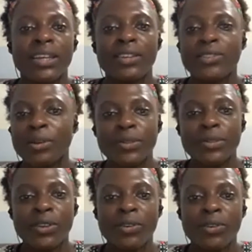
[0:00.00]
in terms
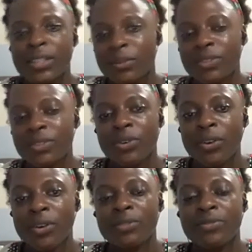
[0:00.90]
of curating what's
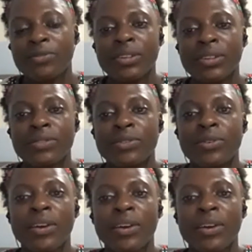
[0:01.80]
going on in front of you.